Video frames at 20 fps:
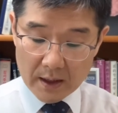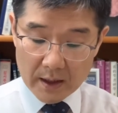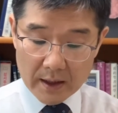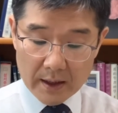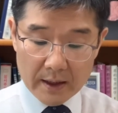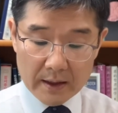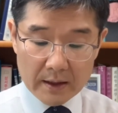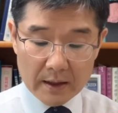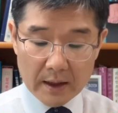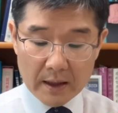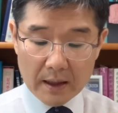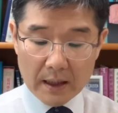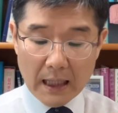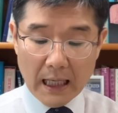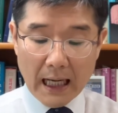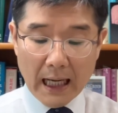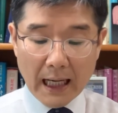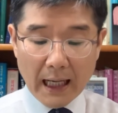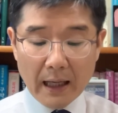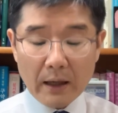and then
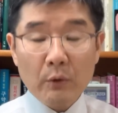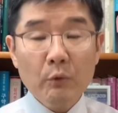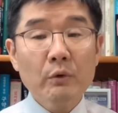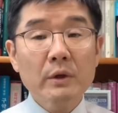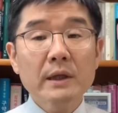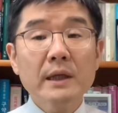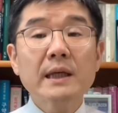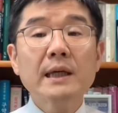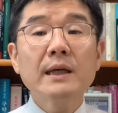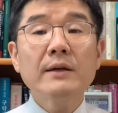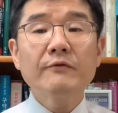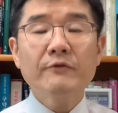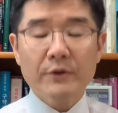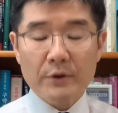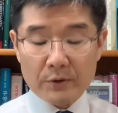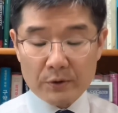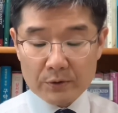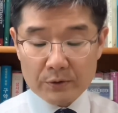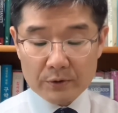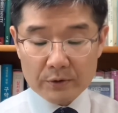I will give
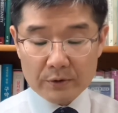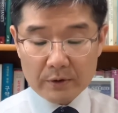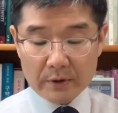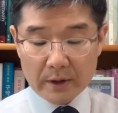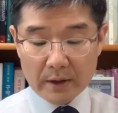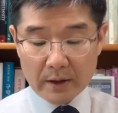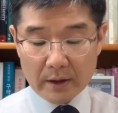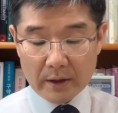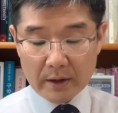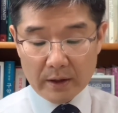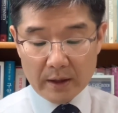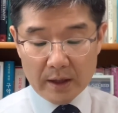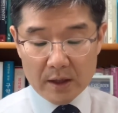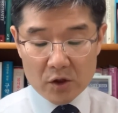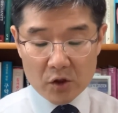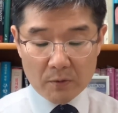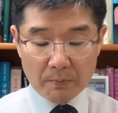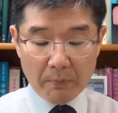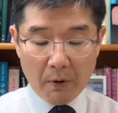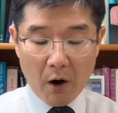you
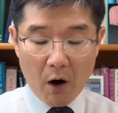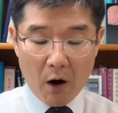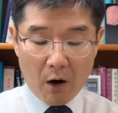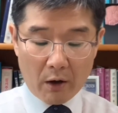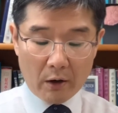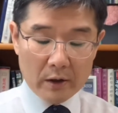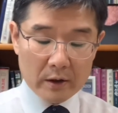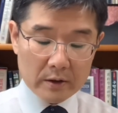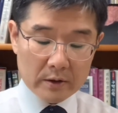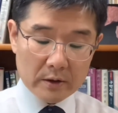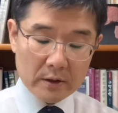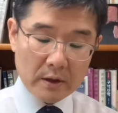each part